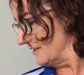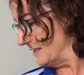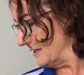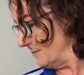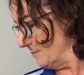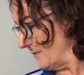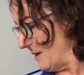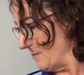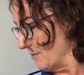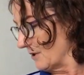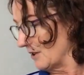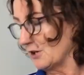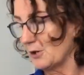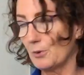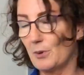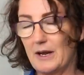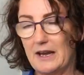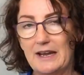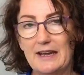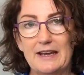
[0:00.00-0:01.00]
Tip number
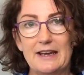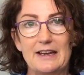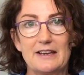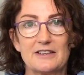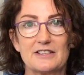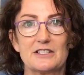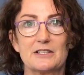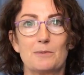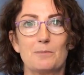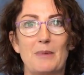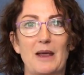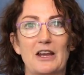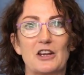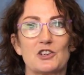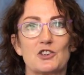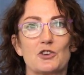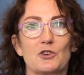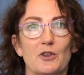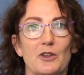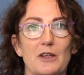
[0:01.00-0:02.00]
3 is to
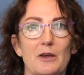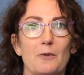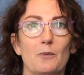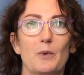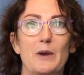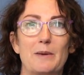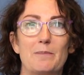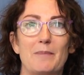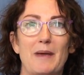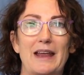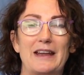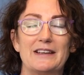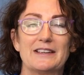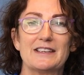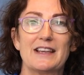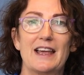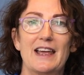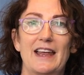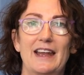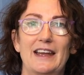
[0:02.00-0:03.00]
make sure that we
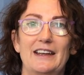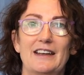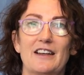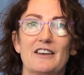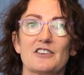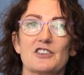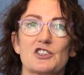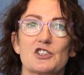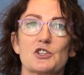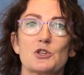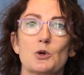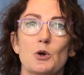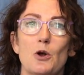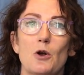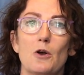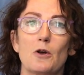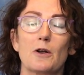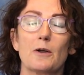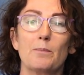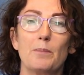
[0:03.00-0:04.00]
maintain a
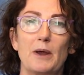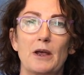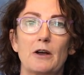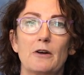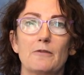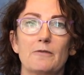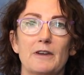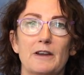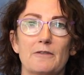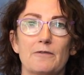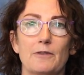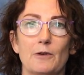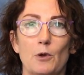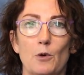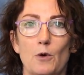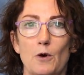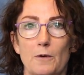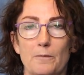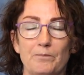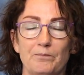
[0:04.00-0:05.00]
strong pelvic
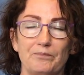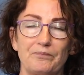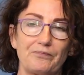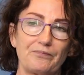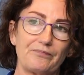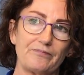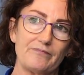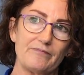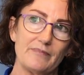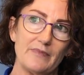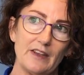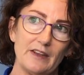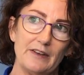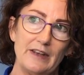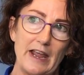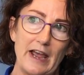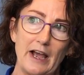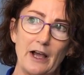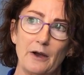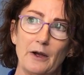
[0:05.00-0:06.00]
floor.
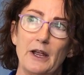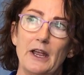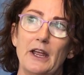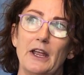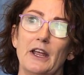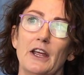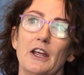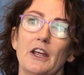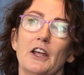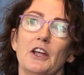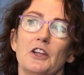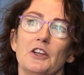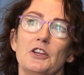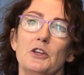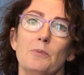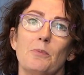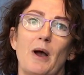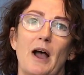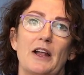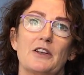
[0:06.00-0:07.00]
Now,
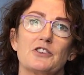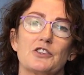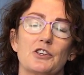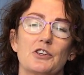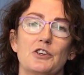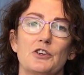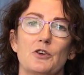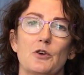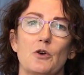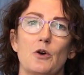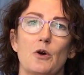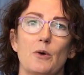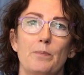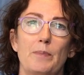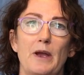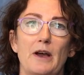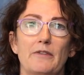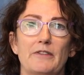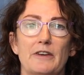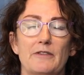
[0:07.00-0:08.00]
you might do your
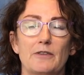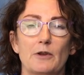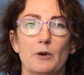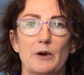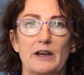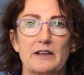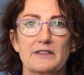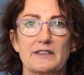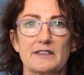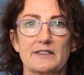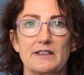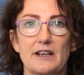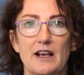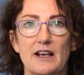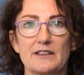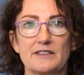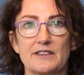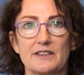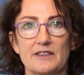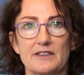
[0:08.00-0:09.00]
pelvic floor
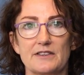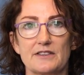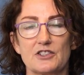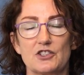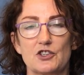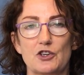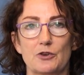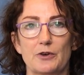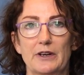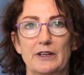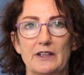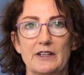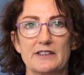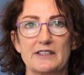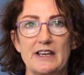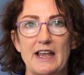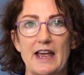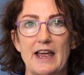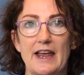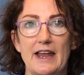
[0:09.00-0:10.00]
exercises during the
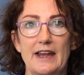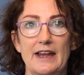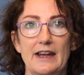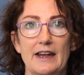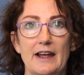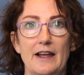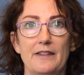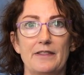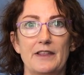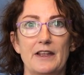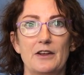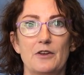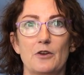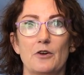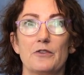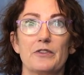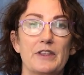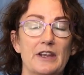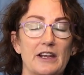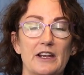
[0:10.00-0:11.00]
day and then
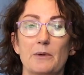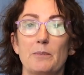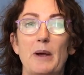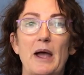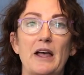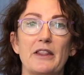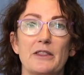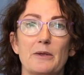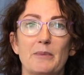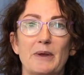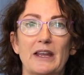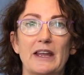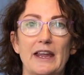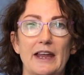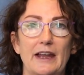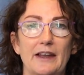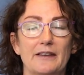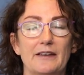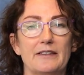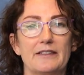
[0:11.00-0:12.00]
not think about them
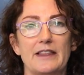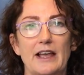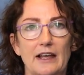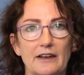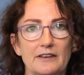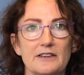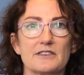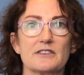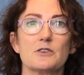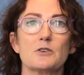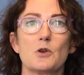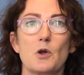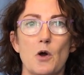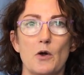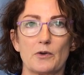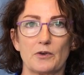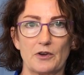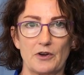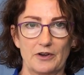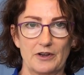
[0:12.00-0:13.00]
again. That is
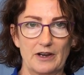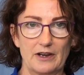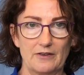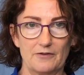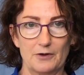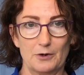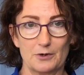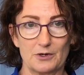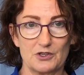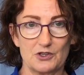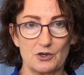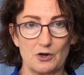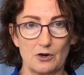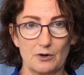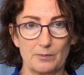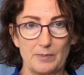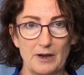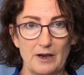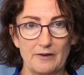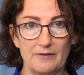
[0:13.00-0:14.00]
not going to give you a
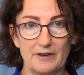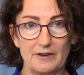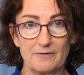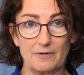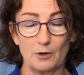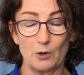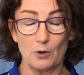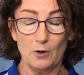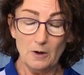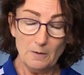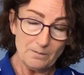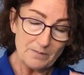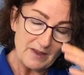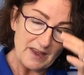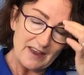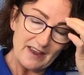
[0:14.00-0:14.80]
strong pelvic floor.